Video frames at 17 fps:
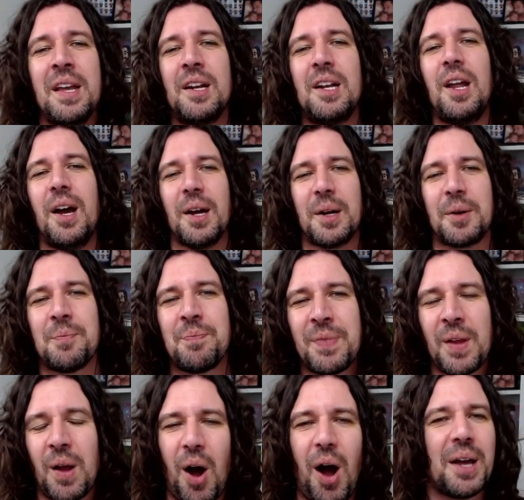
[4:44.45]
Look,
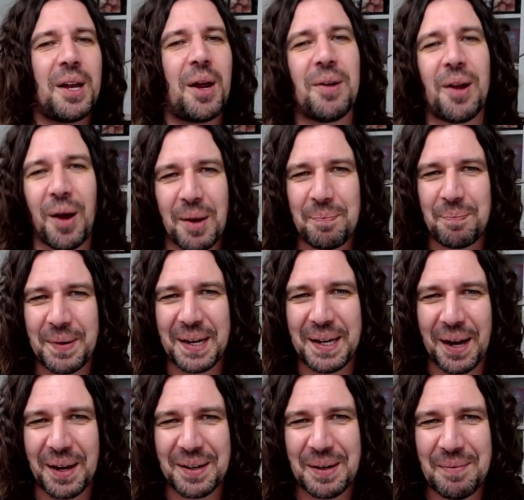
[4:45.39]
I don't like being
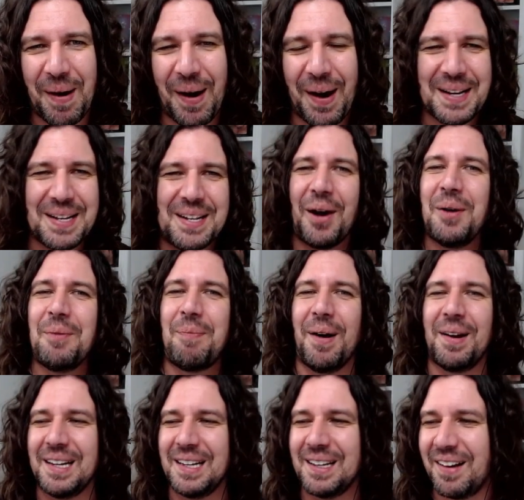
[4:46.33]
undermined.
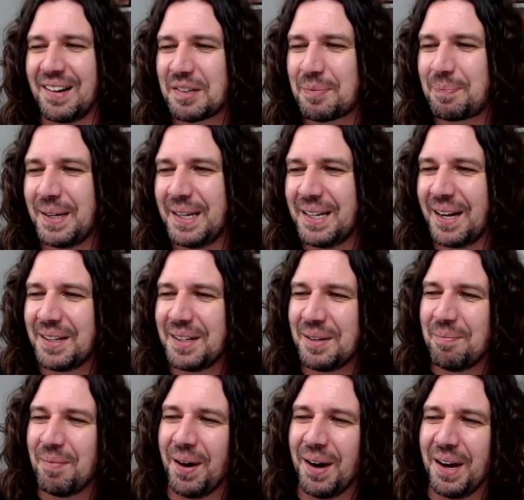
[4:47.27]
Nobody likes being
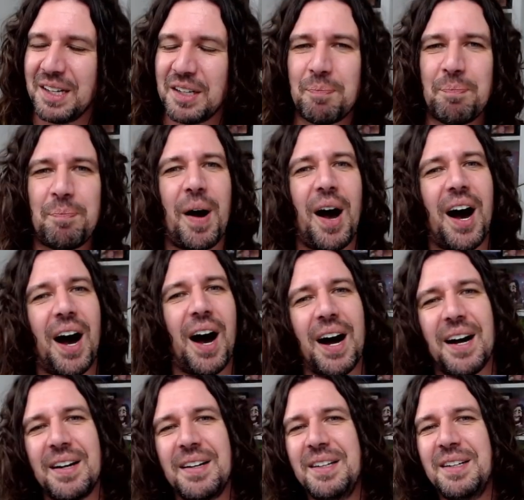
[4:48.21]
undermined.
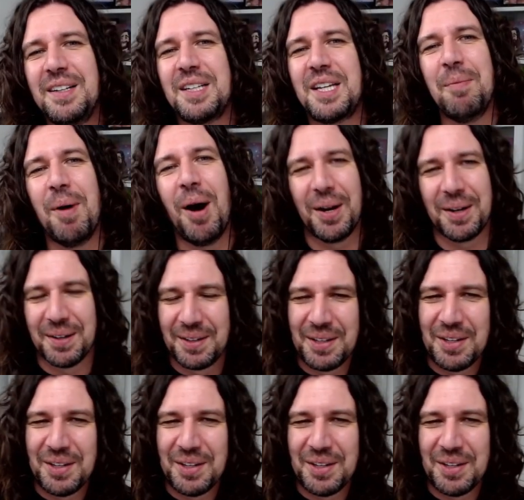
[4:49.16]
But come on.